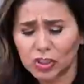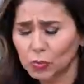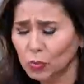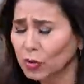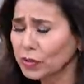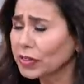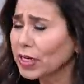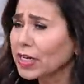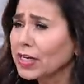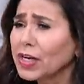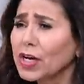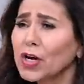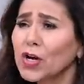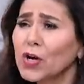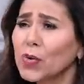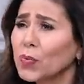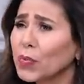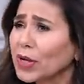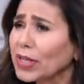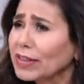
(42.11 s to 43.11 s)
just working
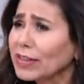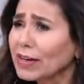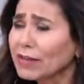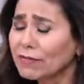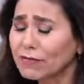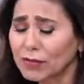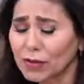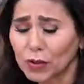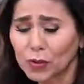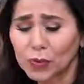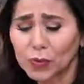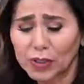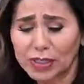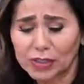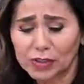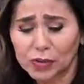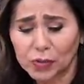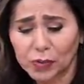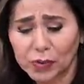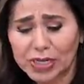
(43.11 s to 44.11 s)
with a few
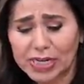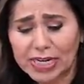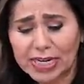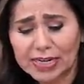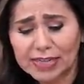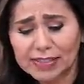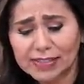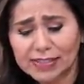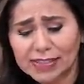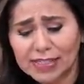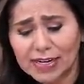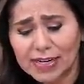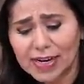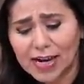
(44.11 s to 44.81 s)
ingredients.